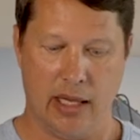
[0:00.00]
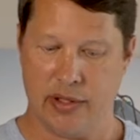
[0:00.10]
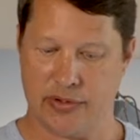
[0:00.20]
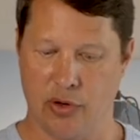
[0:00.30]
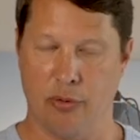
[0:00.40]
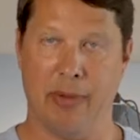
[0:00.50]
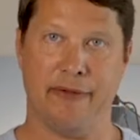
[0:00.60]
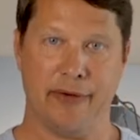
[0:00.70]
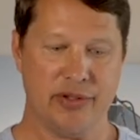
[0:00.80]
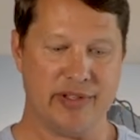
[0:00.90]
So my
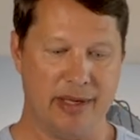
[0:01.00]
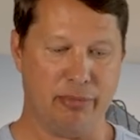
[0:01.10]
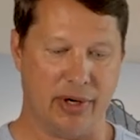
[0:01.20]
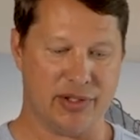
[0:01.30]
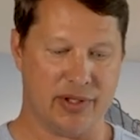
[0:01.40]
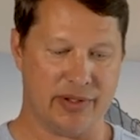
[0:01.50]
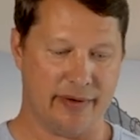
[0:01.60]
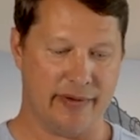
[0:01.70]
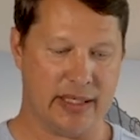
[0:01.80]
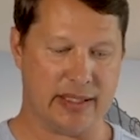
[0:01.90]
first impressions
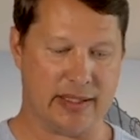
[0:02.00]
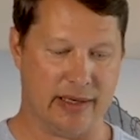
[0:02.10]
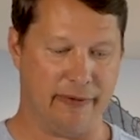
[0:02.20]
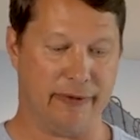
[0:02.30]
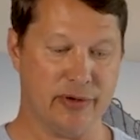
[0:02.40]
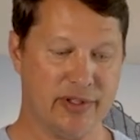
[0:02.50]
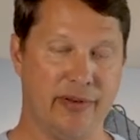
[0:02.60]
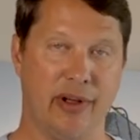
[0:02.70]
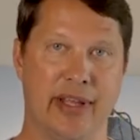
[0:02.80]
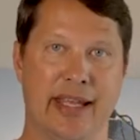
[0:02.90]
of this, first
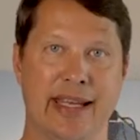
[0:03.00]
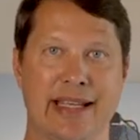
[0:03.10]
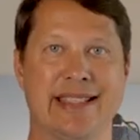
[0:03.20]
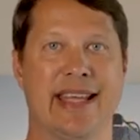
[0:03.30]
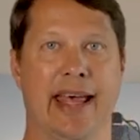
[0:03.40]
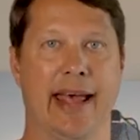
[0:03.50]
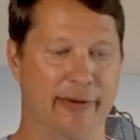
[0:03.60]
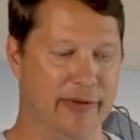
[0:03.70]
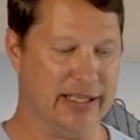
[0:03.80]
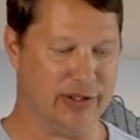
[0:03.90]
of all, it is
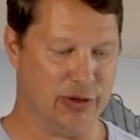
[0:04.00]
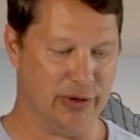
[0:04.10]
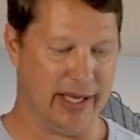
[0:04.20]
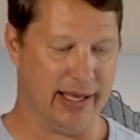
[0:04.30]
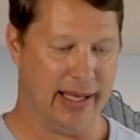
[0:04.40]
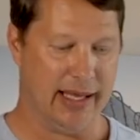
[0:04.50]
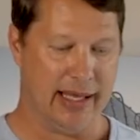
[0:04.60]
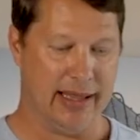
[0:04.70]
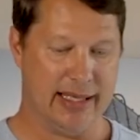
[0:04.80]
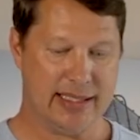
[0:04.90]
heavy duty.
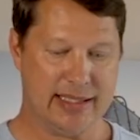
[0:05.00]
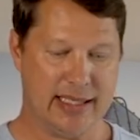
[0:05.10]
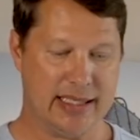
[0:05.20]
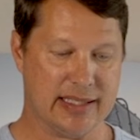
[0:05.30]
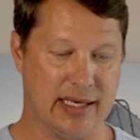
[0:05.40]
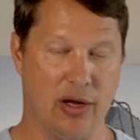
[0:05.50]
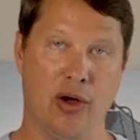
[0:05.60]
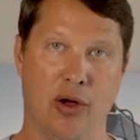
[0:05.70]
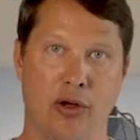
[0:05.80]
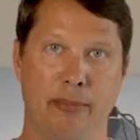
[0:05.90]
This is an
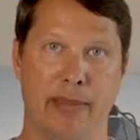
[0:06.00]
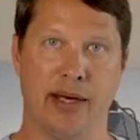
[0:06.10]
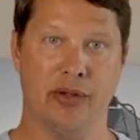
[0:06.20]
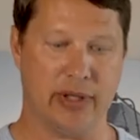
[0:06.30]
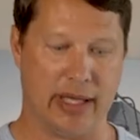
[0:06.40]
all metal